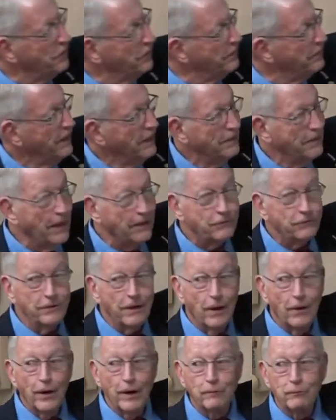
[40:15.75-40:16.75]
so that's
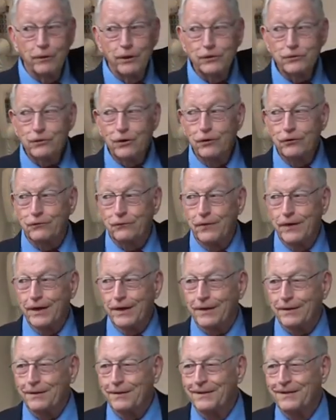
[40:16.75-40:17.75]
now a research
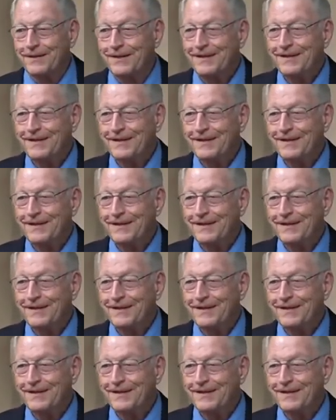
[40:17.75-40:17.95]
vehicle